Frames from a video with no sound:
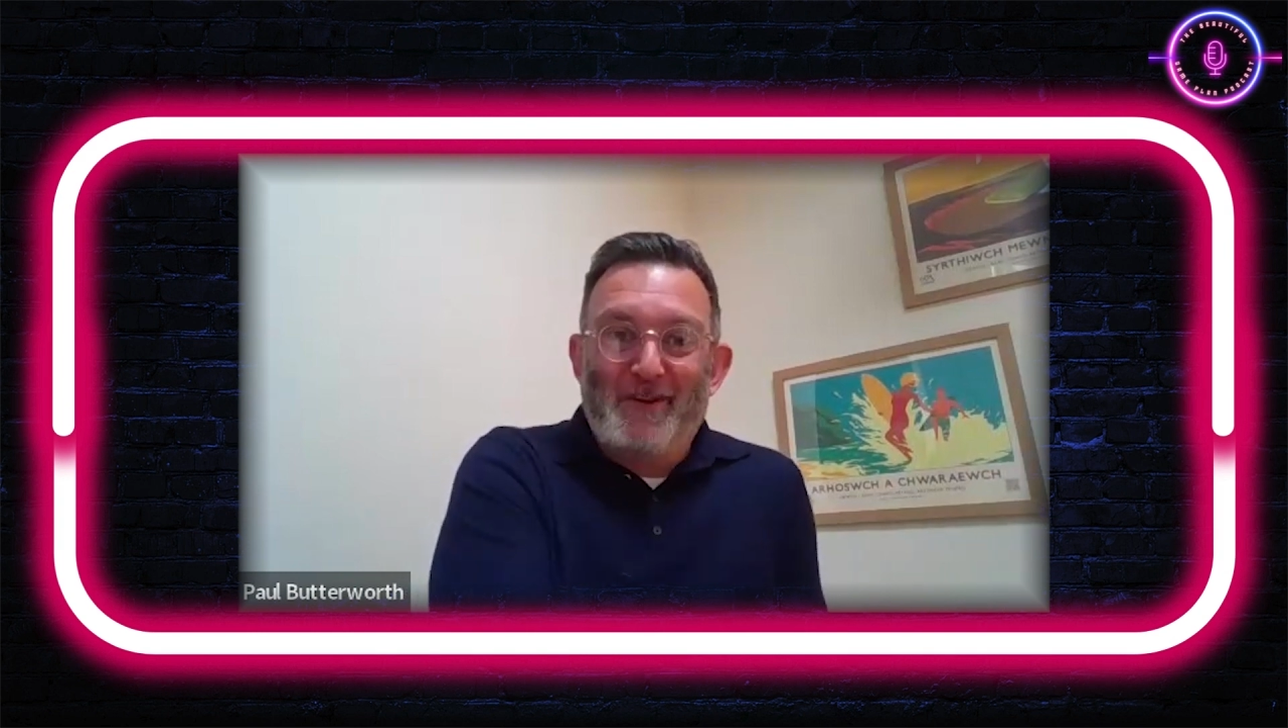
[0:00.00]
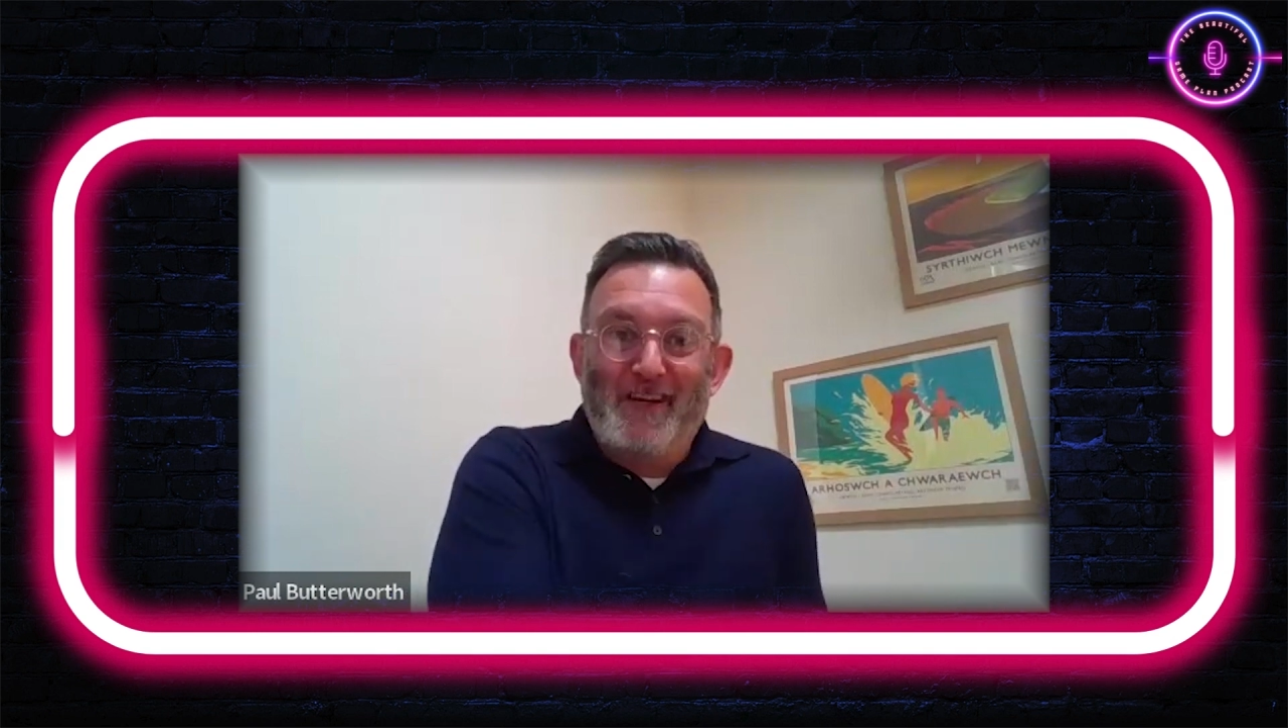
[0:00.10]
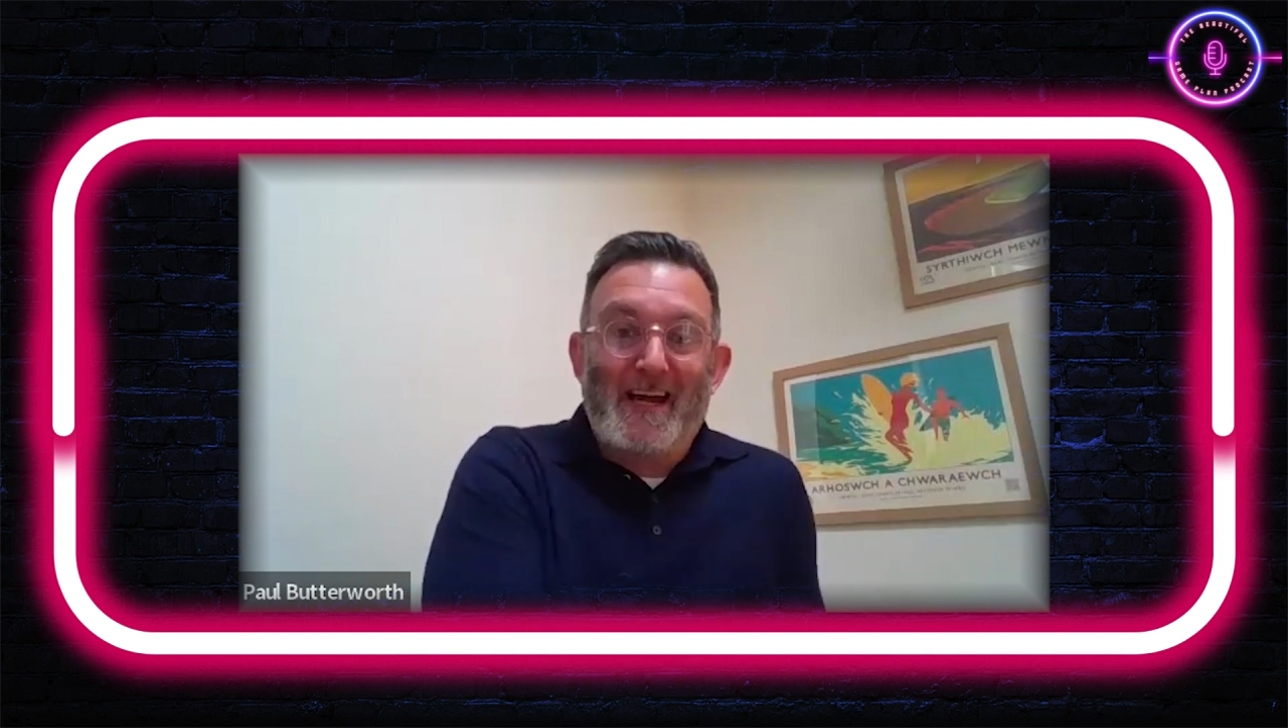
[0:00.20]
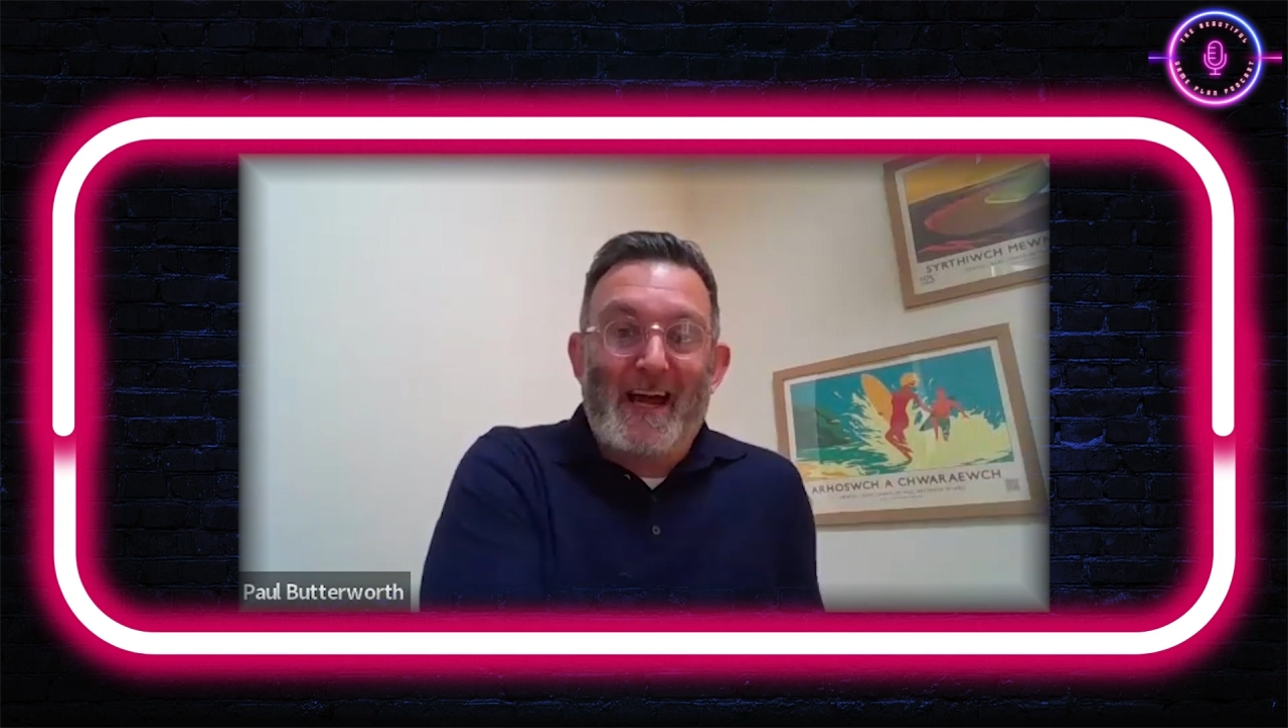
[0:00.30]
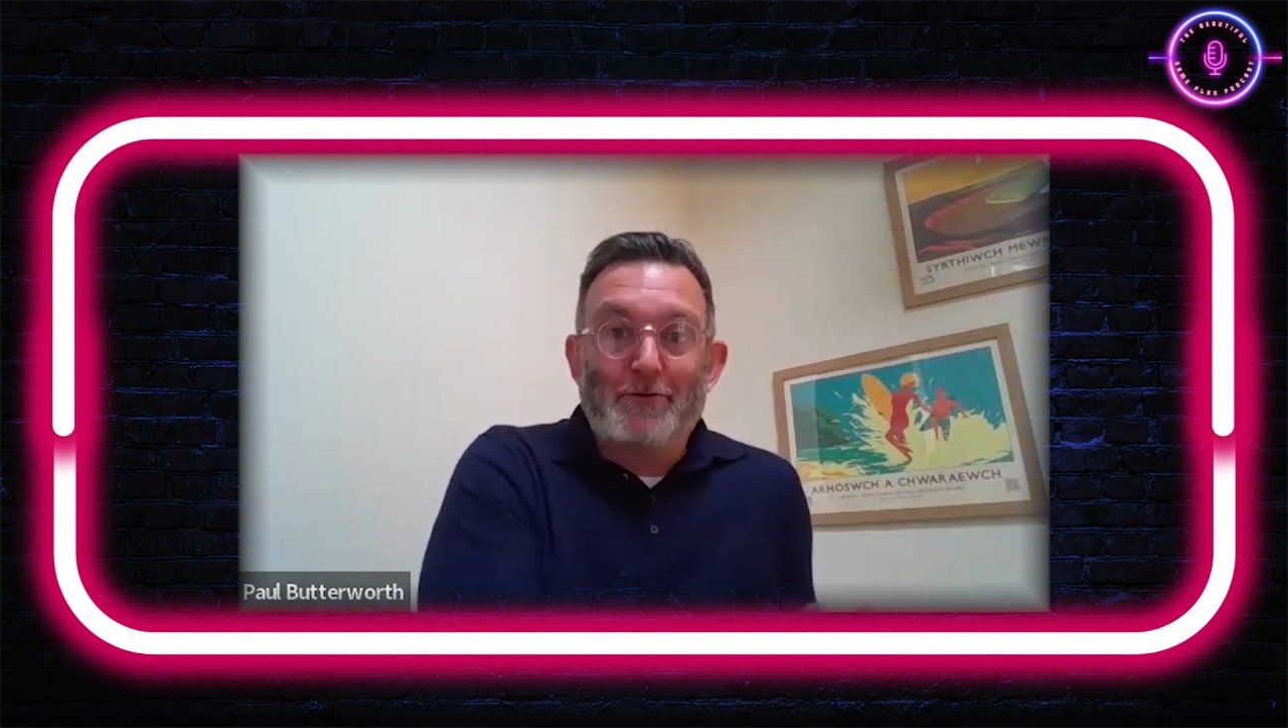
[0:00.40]
with
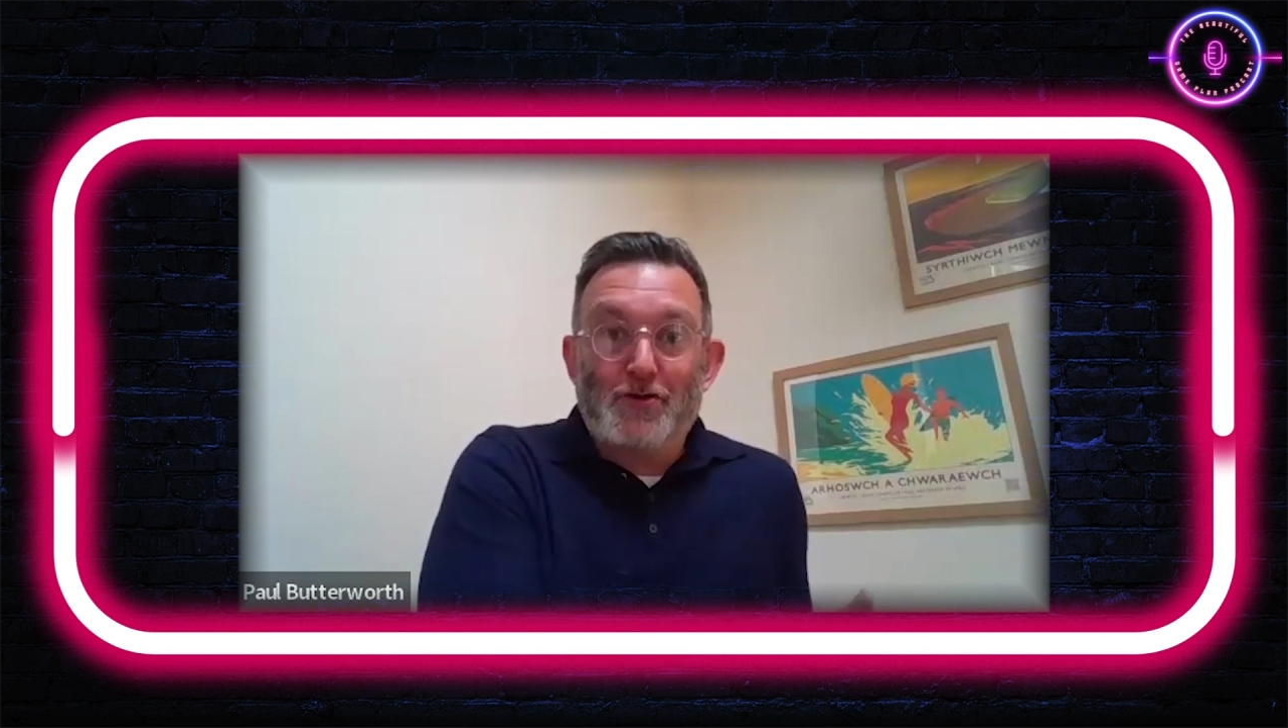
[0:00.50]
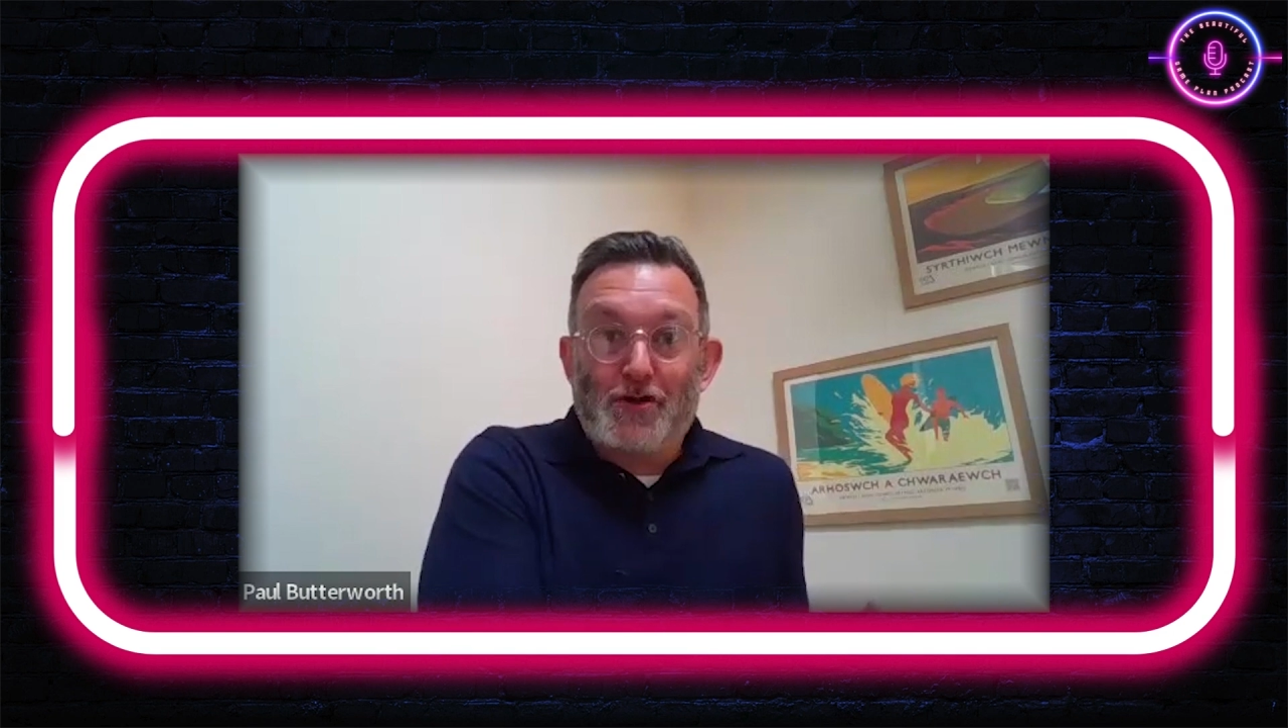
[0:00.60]
the accounts,